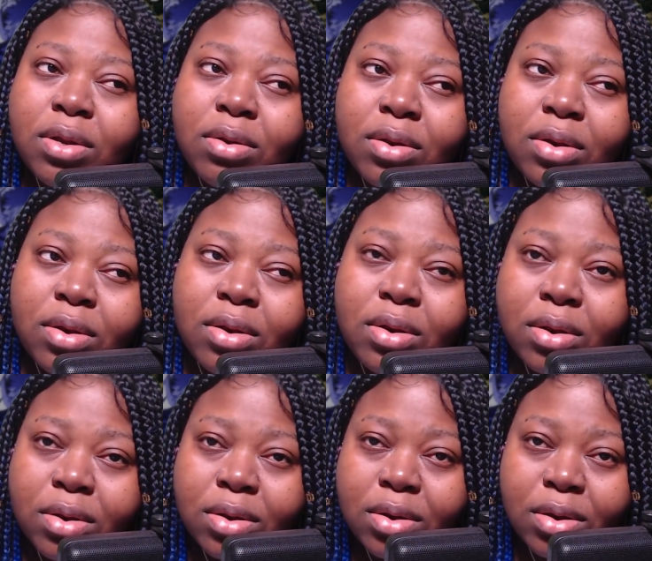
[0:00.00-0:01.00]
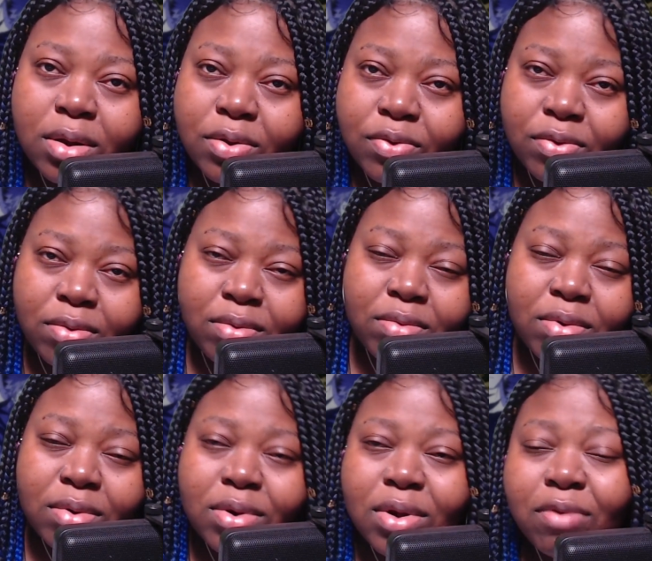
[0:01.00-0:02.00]
in,
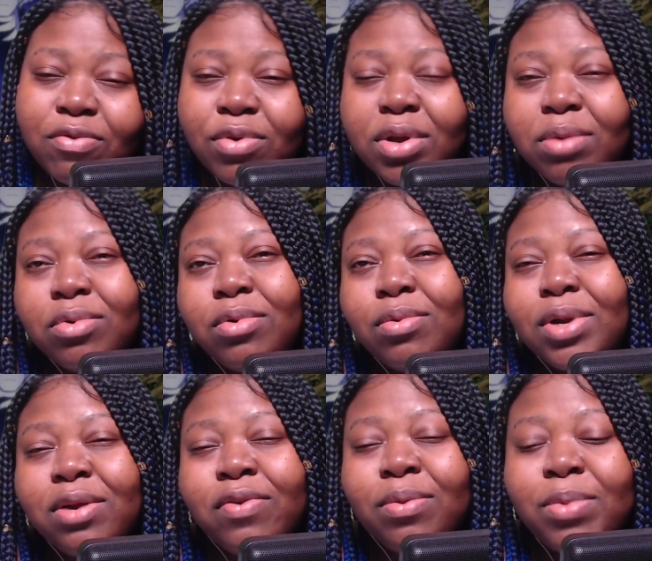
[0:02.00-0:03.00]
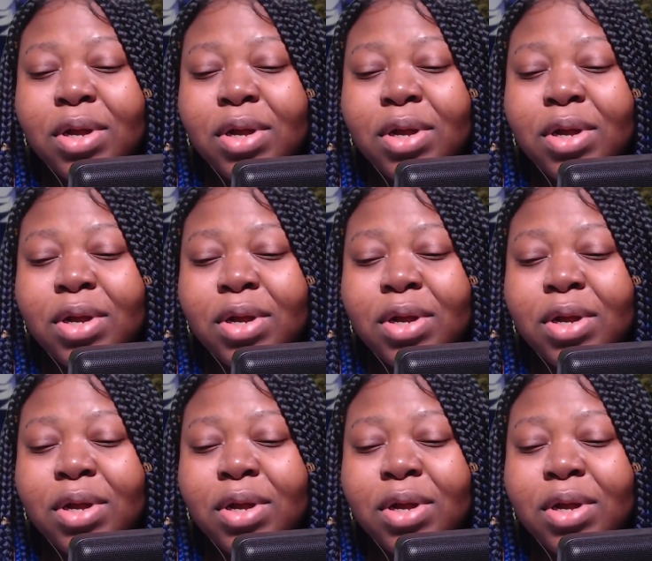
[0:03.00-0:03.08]
after him or whatever.